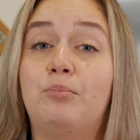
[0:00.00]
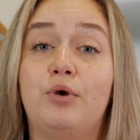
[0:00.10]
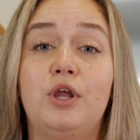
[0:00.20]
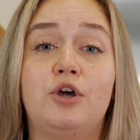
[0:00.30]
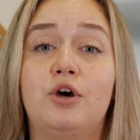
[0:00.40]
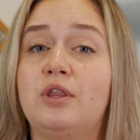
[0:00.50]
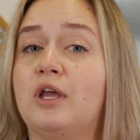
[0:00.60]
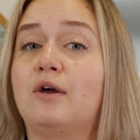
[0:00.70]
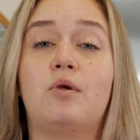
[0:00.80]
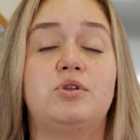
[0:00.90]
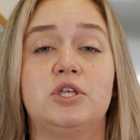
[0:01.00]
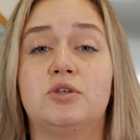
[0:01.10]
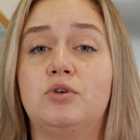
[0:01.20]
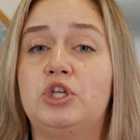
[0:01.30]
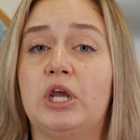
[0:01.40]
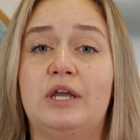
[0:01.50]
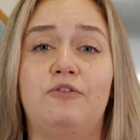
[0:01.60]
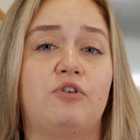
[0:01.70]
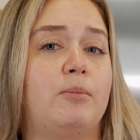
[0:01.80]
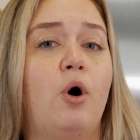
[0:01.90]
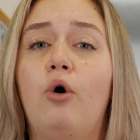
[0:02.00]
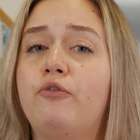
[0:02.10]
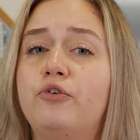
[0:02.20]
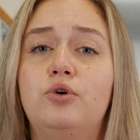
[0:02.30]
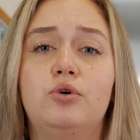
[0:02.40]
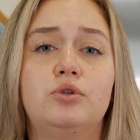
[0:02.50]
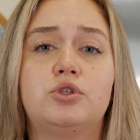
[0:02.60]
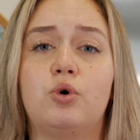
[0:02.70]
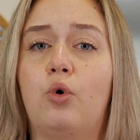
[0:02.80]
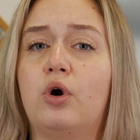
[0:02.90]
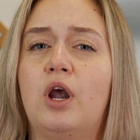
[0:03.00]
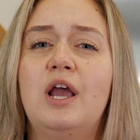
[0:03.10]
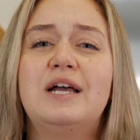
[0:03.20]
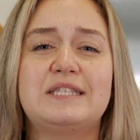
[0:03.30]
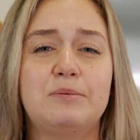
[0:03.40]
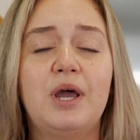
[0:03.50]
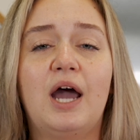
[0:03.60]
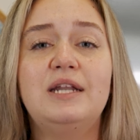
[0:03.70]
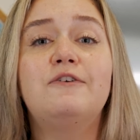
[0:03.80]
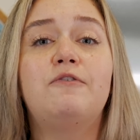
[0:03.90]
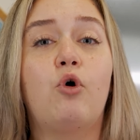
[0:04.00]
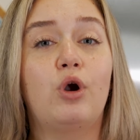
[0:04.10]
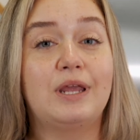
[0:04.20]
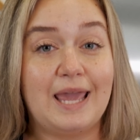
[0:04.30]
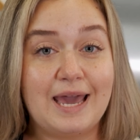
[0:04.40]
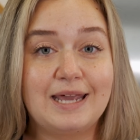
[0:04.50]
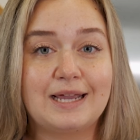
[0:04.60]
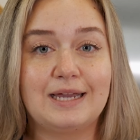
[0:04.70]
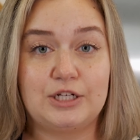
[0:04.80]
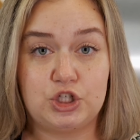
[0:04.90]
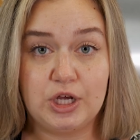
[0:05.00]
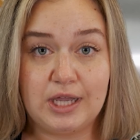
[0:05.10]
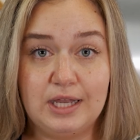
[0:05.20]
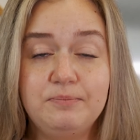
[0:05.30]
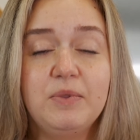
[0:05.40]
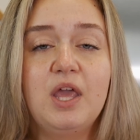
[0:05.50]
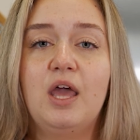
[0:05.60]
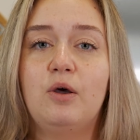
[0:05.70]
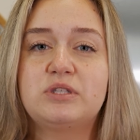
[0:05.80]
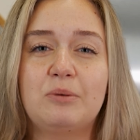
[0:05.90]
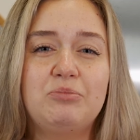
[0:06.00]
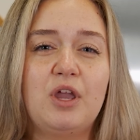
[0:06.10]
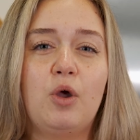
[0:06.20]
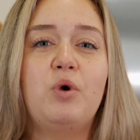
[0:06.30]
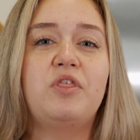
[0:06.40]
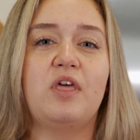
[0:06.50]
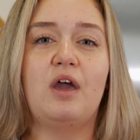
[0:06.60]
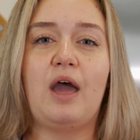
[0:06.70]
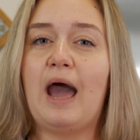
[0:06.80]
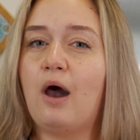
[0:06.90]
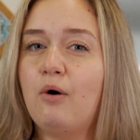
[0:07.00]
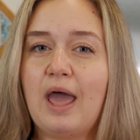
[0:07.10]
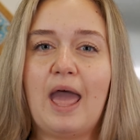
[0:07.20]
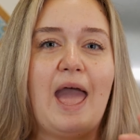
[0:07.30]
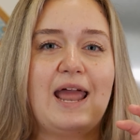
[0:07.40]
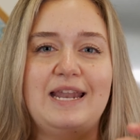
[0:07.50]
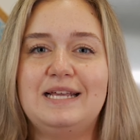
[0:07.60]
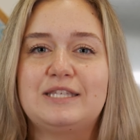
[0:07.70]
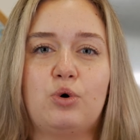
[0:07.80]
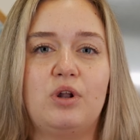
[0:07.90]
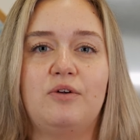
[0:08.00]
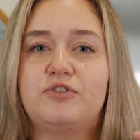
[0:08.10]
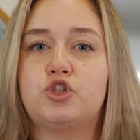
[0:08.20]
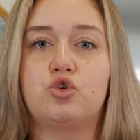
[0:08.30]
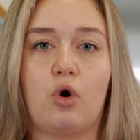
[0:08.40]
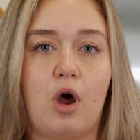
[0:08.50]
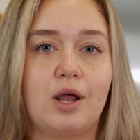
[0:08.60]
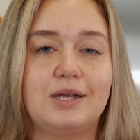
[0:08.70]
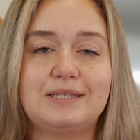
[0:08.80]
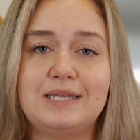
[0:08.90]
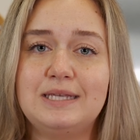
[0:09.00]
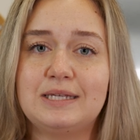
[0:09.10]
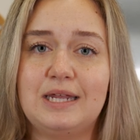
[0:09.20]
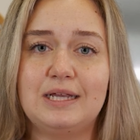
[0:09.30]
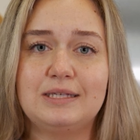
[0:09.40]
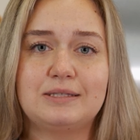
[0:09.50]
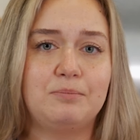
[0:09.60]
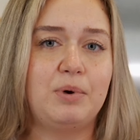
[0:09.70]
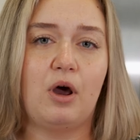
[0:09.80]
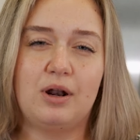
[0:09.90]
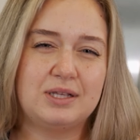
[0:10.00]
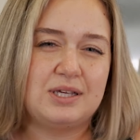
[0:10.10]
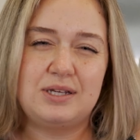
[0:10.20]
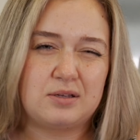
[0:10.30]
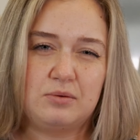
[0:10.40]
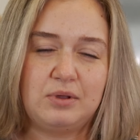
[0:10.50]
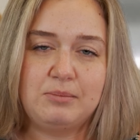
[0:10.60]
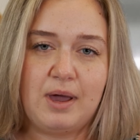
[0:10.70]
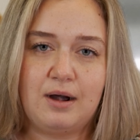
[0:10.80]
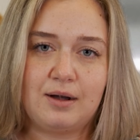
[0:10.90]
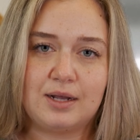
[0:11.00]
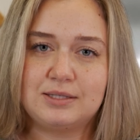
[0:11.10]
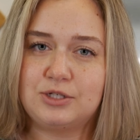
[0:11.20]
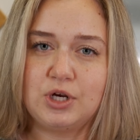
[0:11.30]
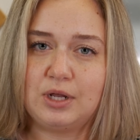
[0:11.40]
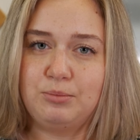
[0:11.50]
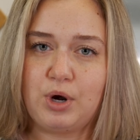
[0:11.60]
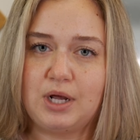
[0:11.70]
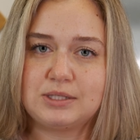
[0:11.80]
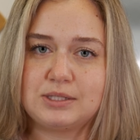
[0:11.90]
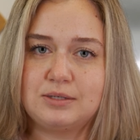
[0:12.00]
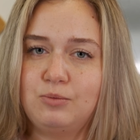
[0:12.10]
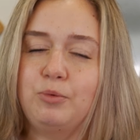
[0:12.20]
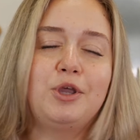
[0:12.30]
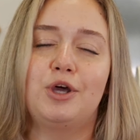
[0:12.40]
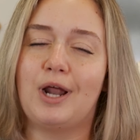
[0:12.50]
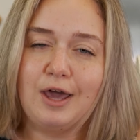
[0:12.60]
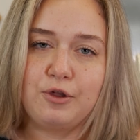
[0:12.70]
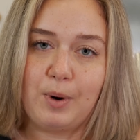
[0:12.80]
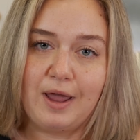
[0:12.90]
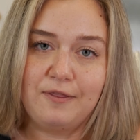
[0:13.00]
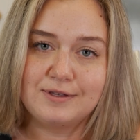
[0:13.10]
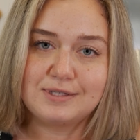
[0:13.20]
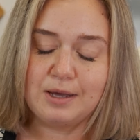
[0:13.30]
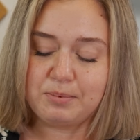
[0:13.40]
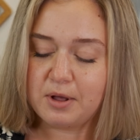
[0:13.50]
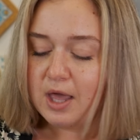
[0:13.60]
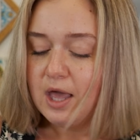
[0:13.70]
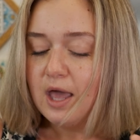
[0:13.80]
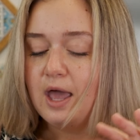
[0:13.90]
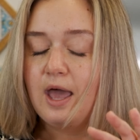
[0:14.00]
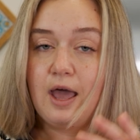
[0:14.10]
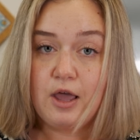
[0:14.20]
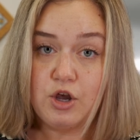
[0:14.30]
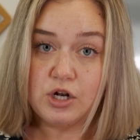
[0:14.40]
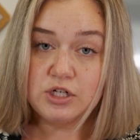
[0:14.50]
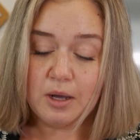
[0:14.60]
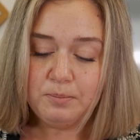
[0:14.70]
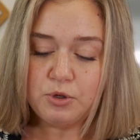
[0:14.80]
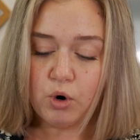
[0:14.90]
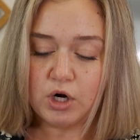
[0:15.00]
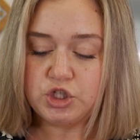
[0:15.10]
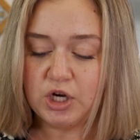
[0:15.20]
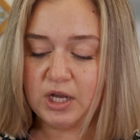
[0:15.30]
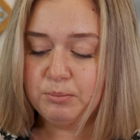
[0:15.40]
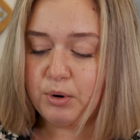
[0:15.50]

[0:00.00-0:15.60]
pre-cooked like a rotisserie chicken from Whole Foods or some kind of organic chicken, something without any sort of strong seasonings, but honestly it doesn't really matter because the chicken breast will be good either way in this dip. You're gonna dump your chicken